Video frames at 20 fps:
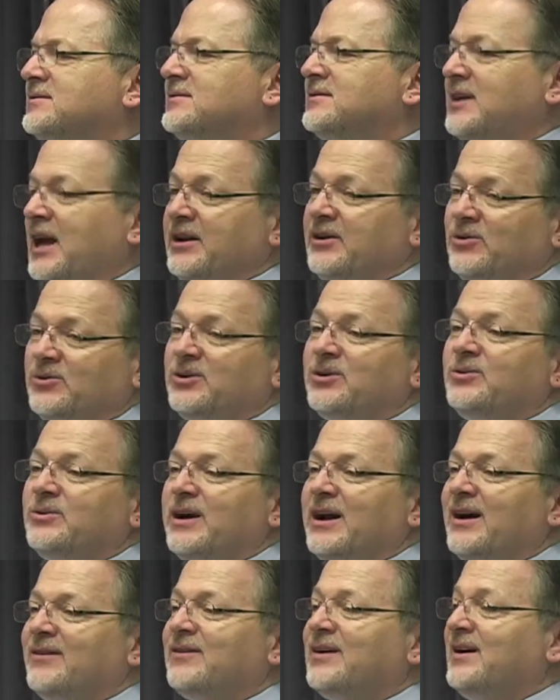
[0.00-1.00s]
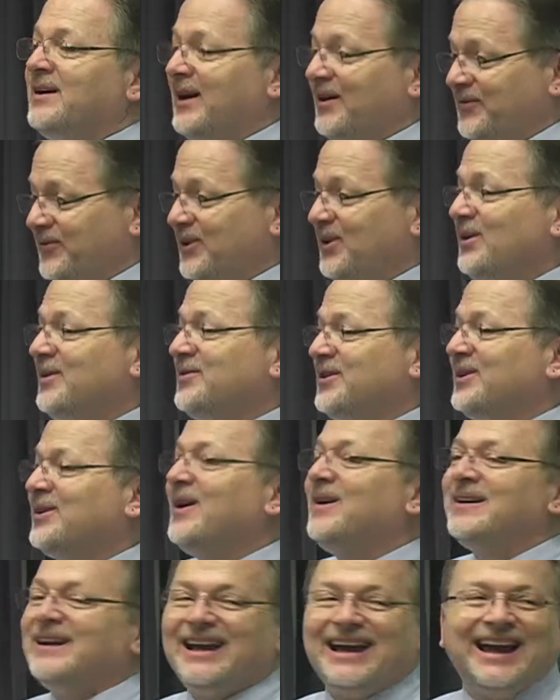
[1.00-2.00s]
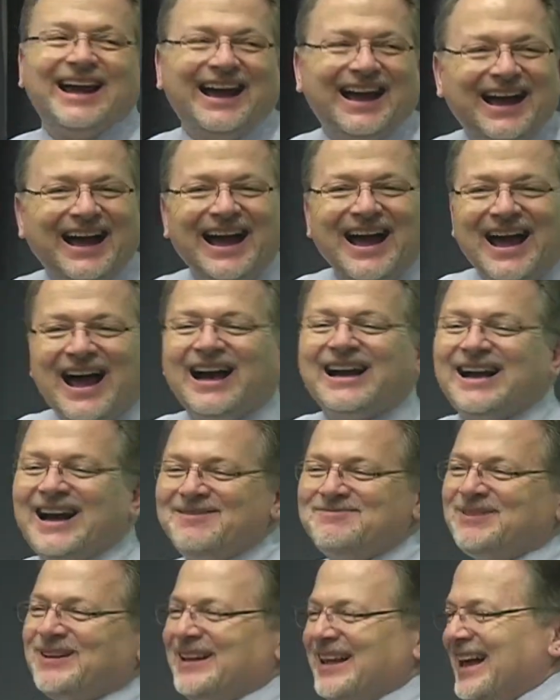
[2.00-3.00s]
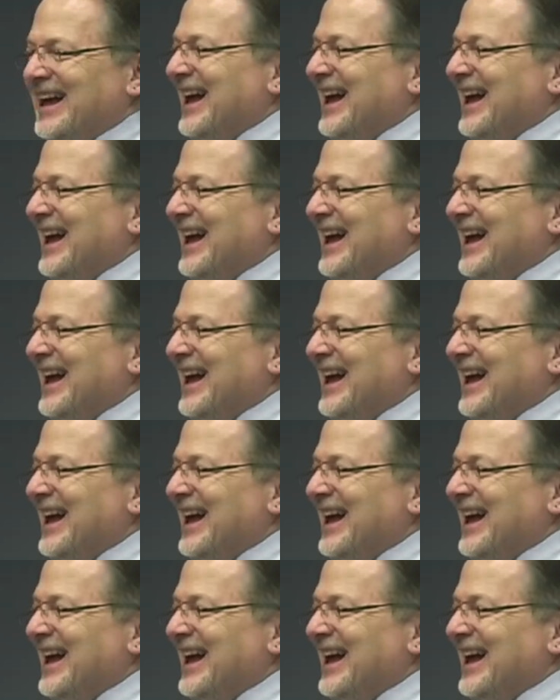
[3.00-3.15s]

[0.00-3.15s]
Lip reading: I know you have. A few of you, huh? A couple.